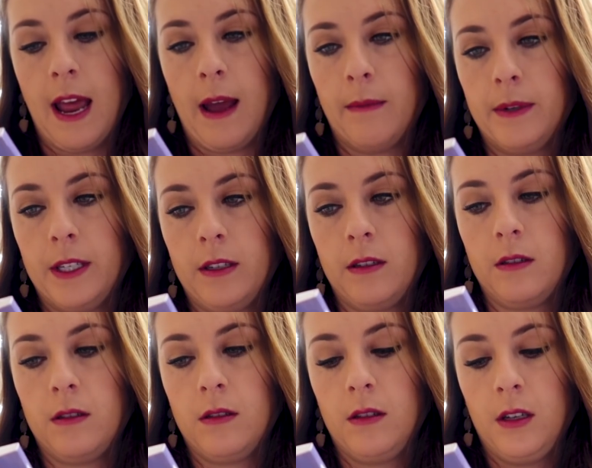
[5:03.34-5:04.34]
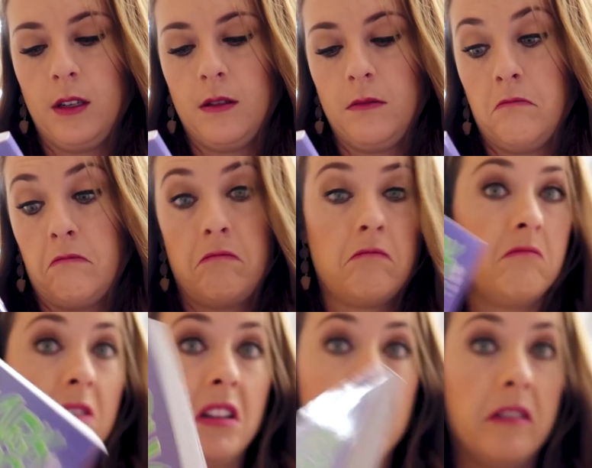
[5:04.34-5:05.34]
Napped.
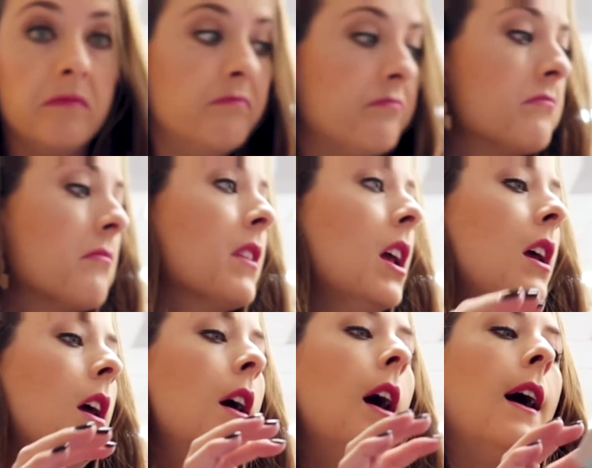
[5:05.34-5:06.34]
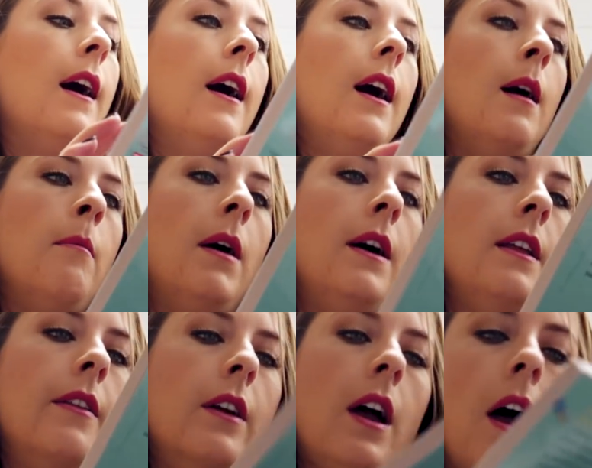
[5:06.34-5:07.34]
I don't know. Um,
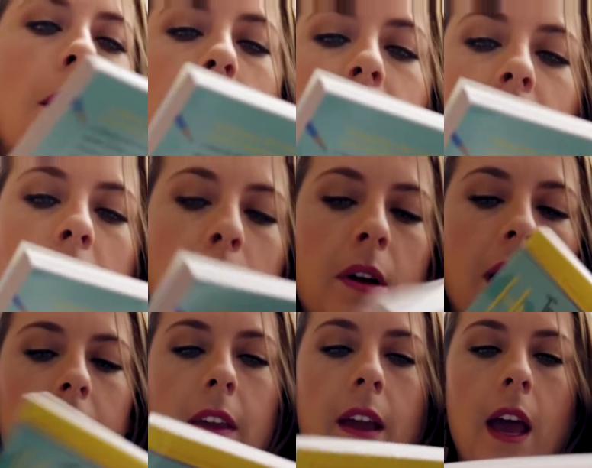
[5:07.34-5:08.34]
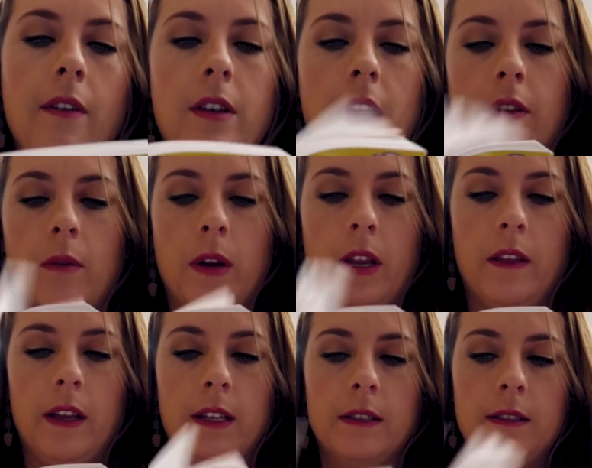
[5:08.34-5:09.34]
another Humphrey book. I think I have another one
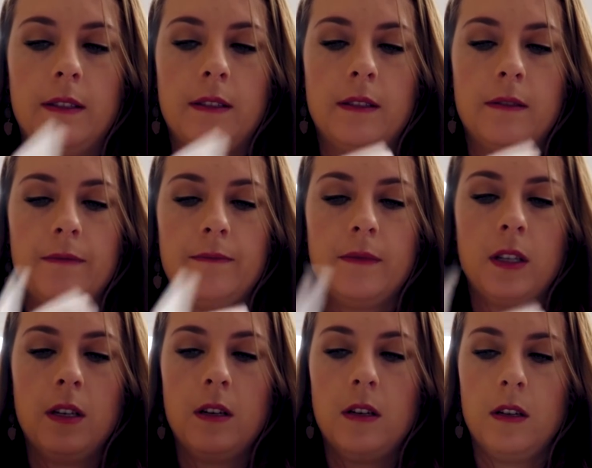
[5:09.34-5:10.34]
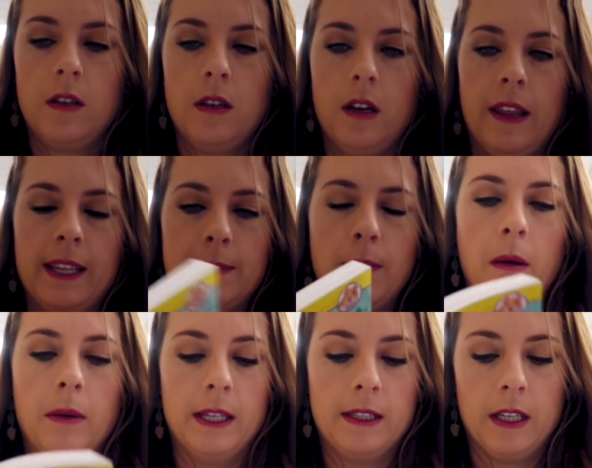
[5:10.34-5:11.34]
of these. This
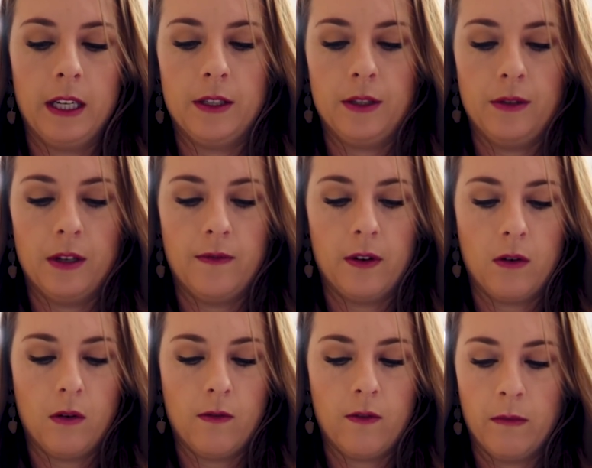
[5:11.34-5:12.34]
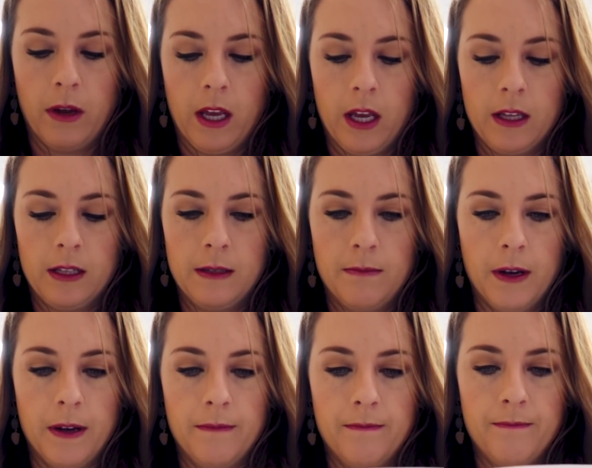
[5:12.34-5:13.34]
probably is like too difficult for my kids,
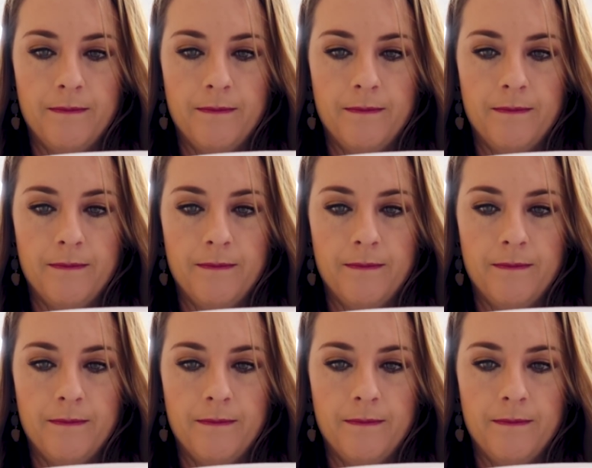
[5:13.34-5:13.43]
but